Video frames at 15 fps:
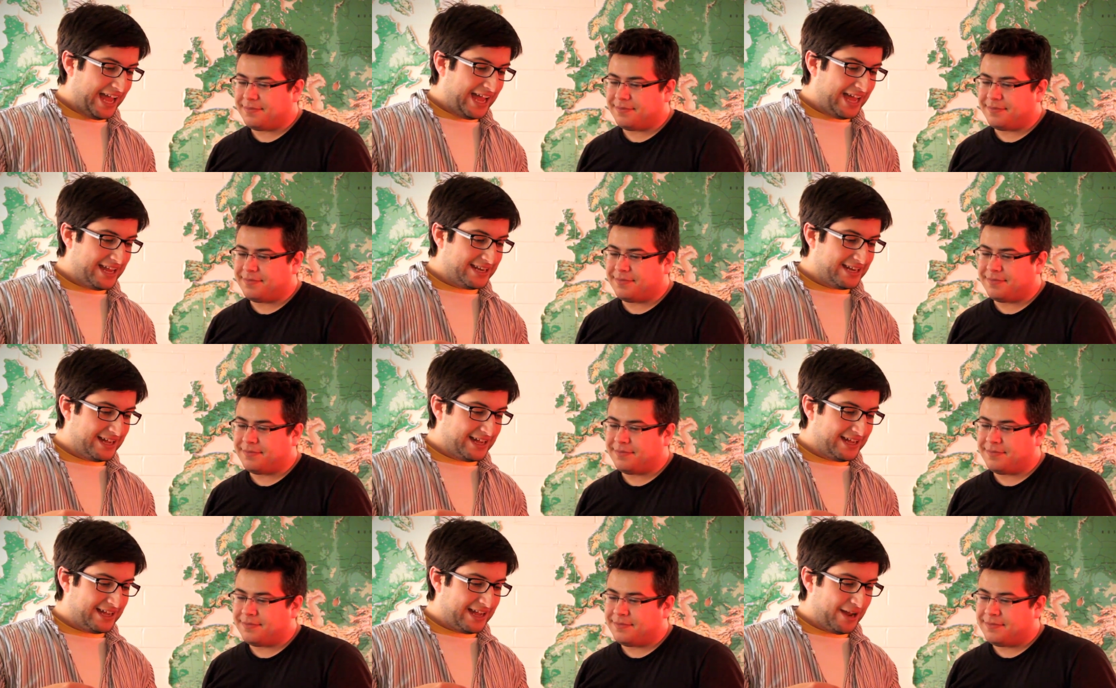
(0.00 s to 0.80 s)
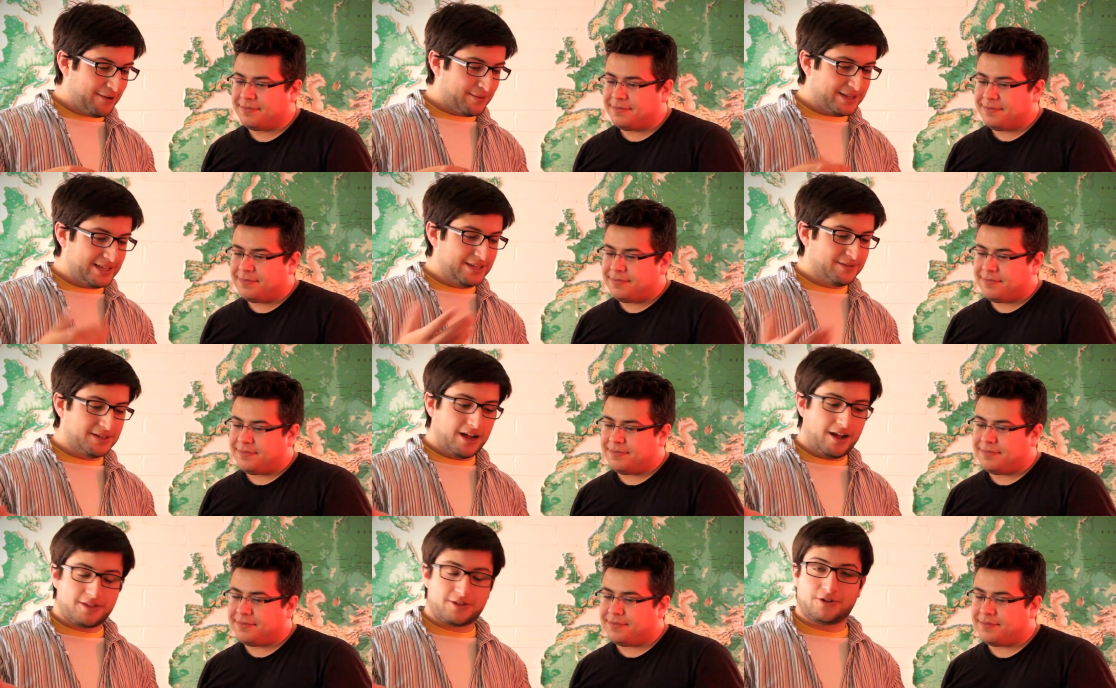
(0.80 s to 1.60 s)
Speaker 1: And uh, and received
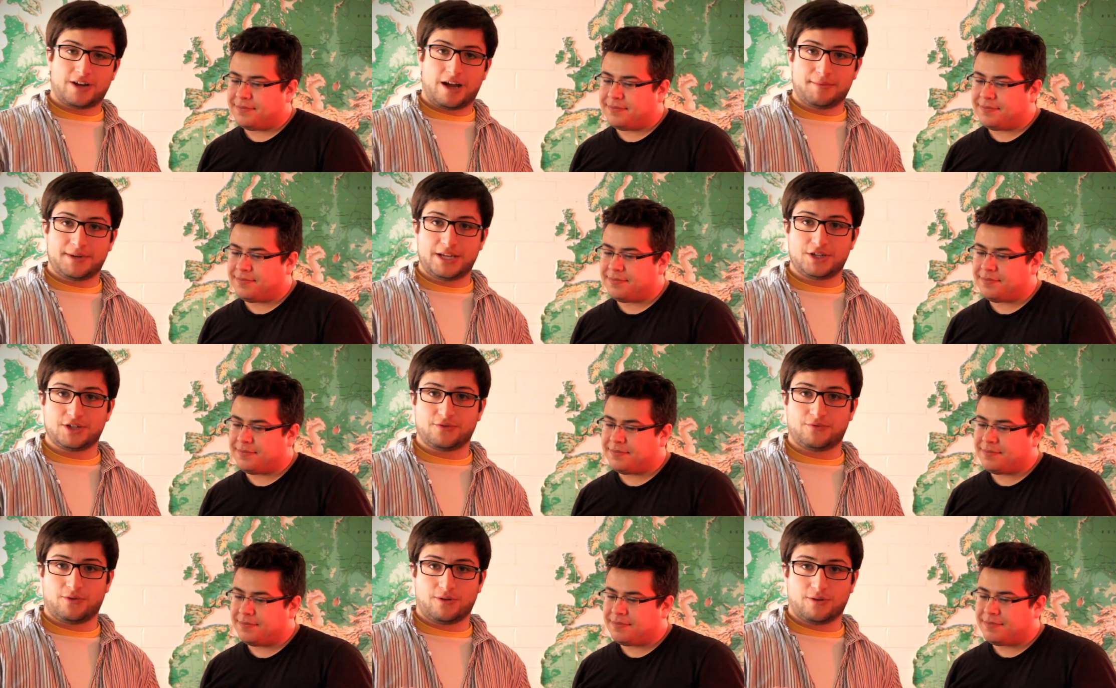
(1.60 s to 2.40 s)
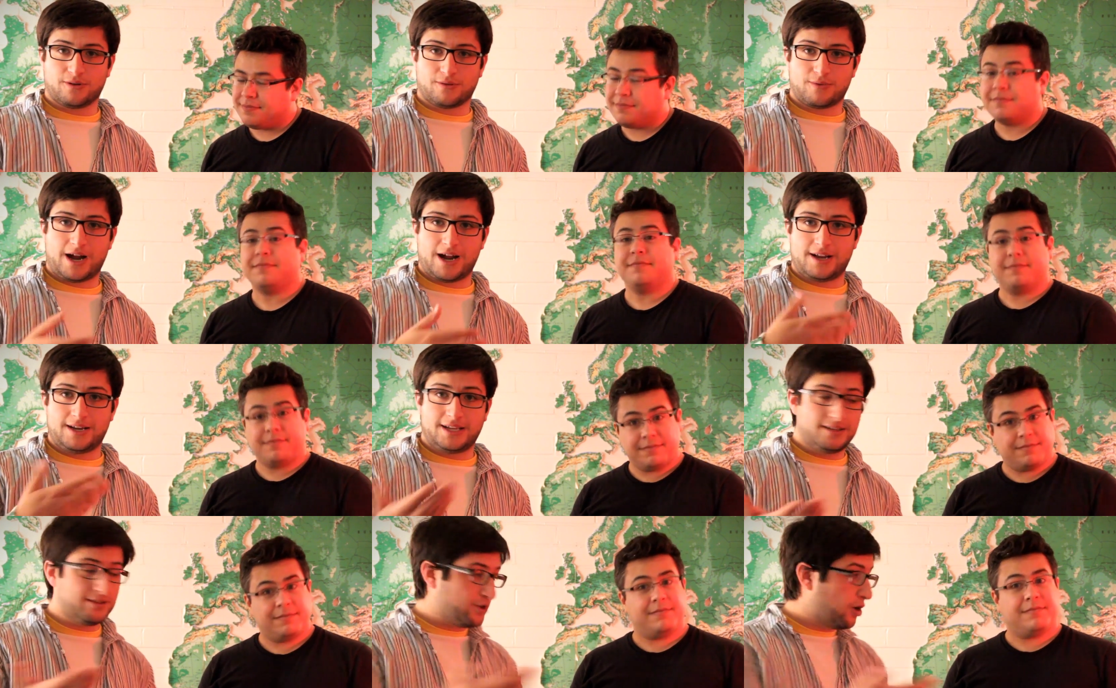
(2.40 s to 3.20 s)
an Oscar nomination for
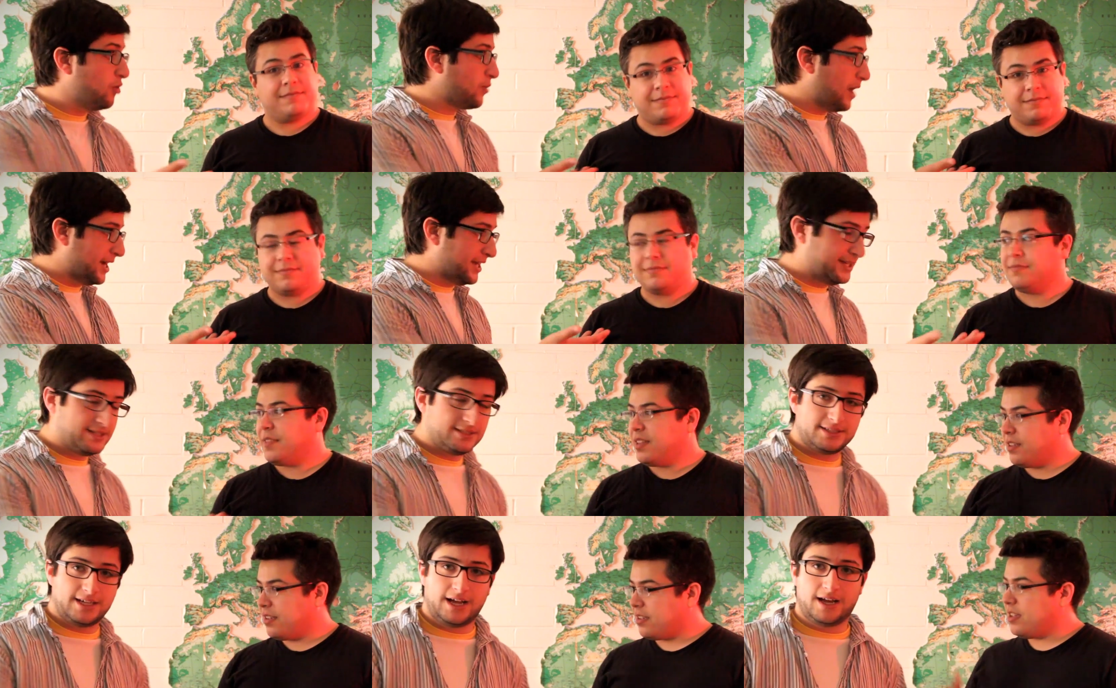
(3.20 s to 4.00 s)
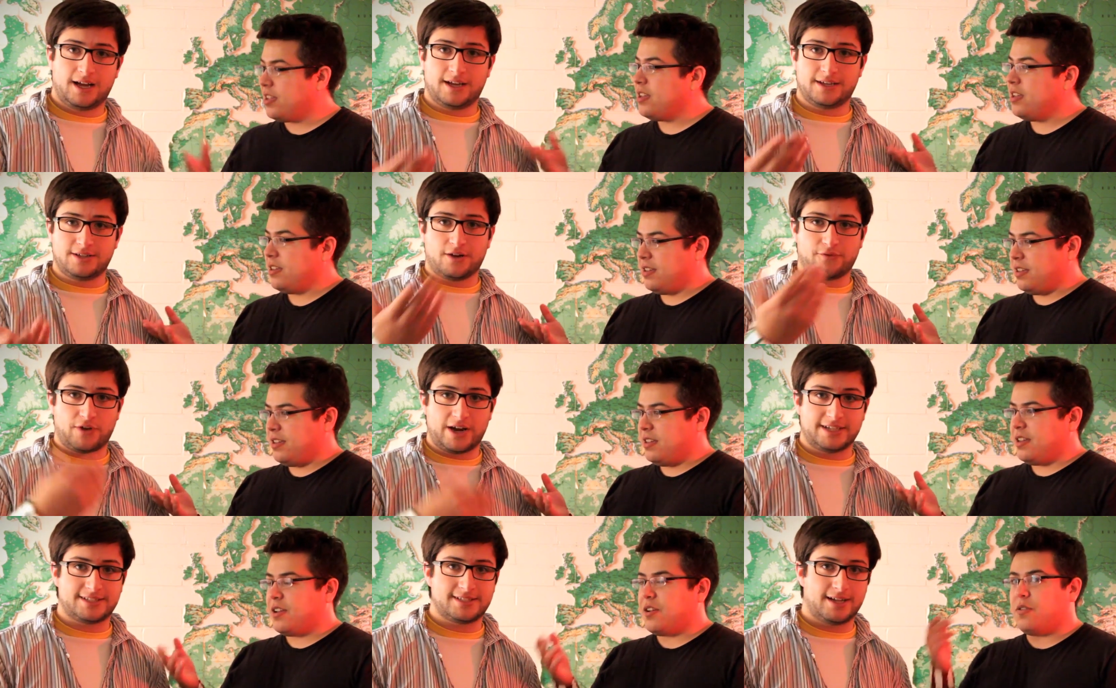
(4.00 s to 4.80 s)
writing co-writing uh, Young
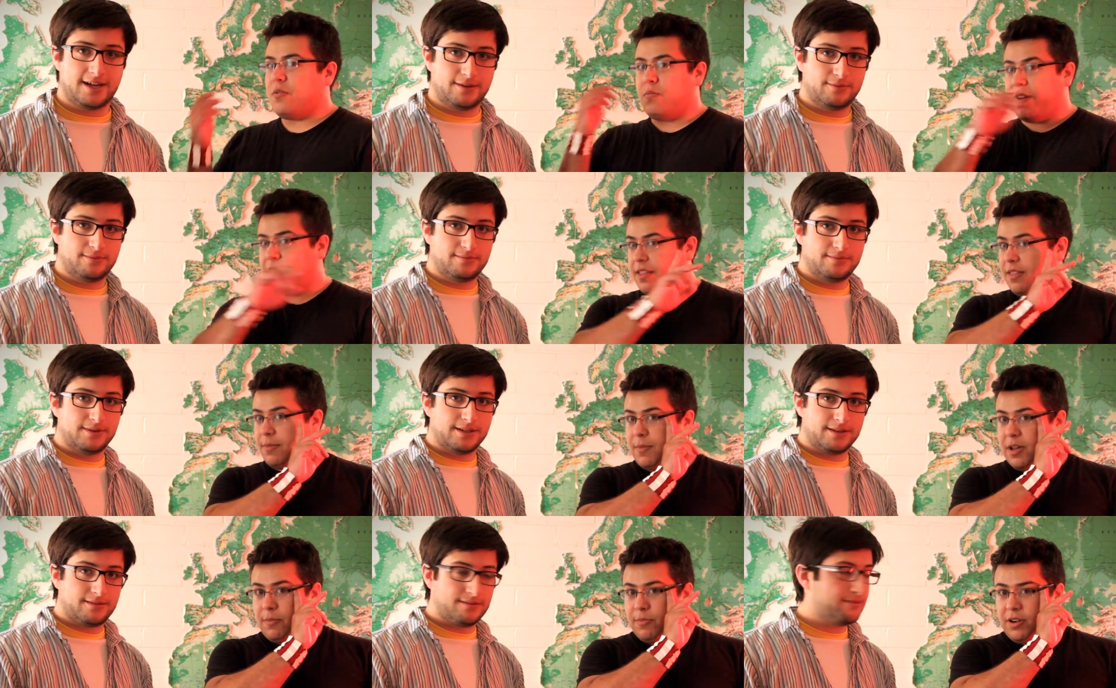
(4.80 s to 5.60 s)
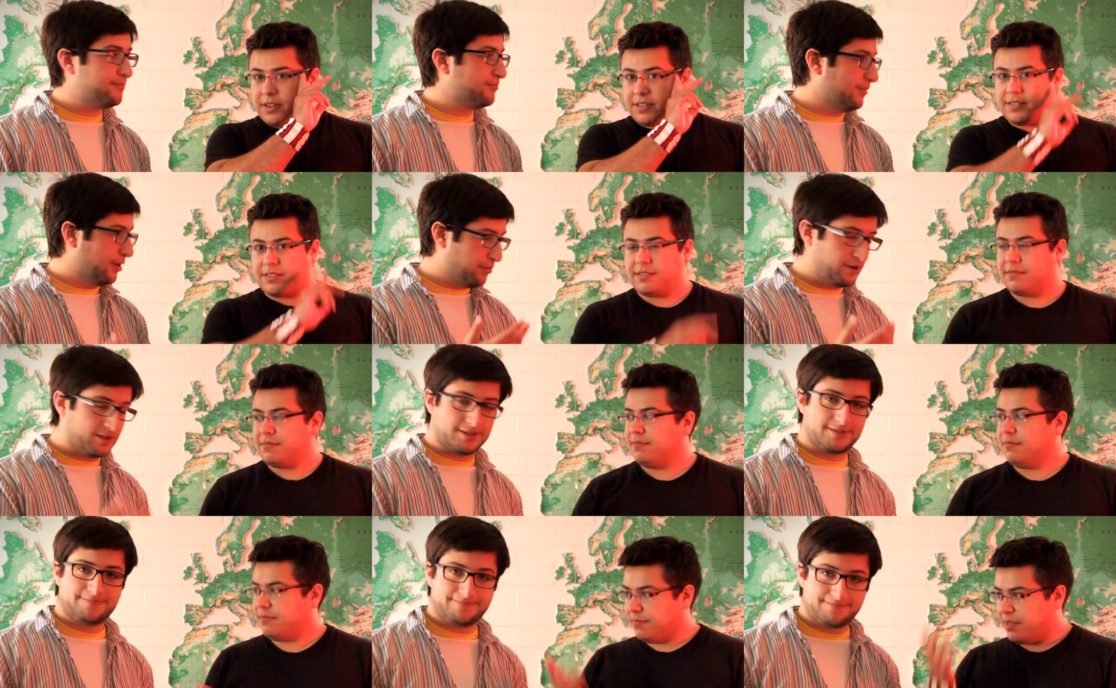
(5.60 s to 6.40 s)
Frankenstein with, with Mel Brooks. Mel
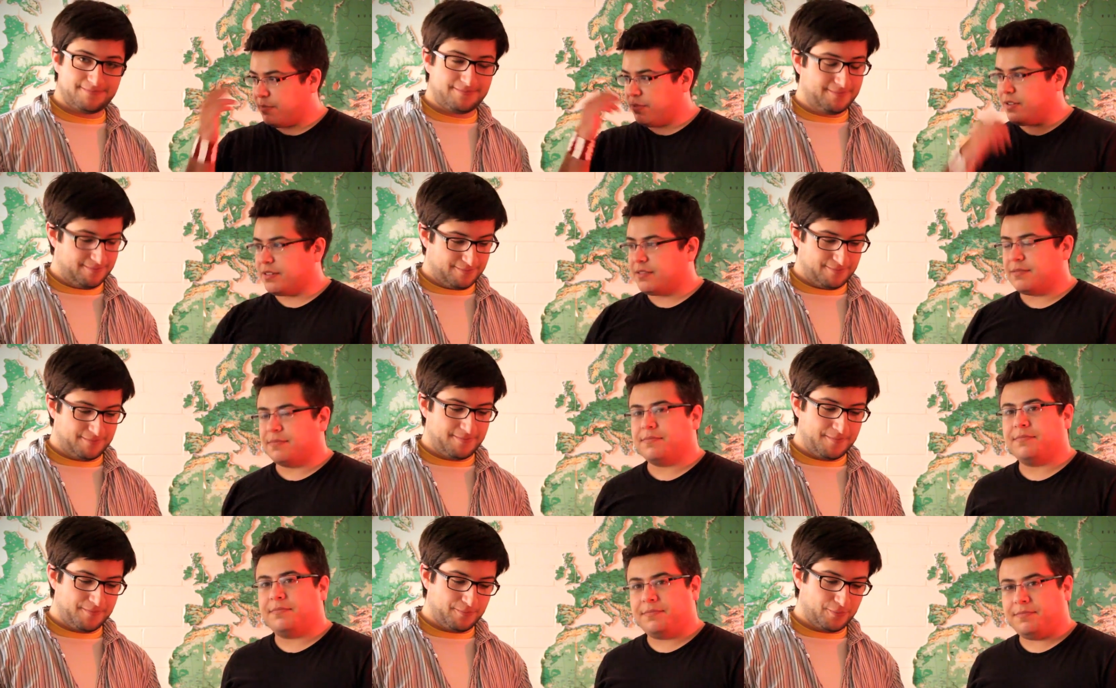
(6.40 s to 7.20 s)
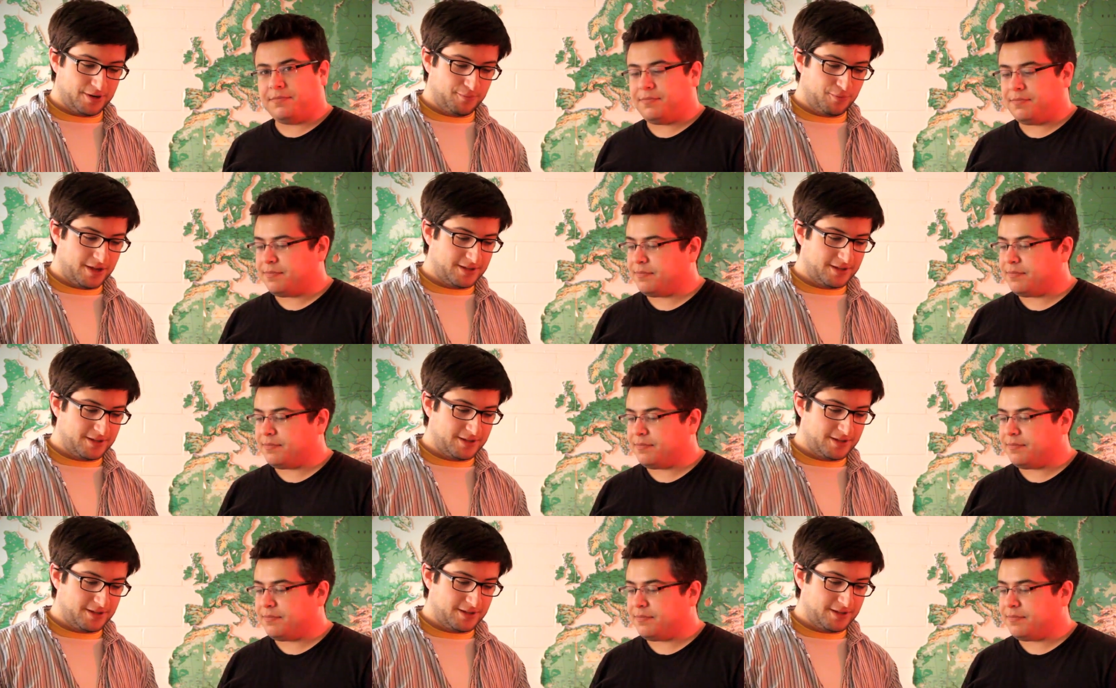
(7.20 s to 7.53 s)
Brooks. Mel Brooks. Pretty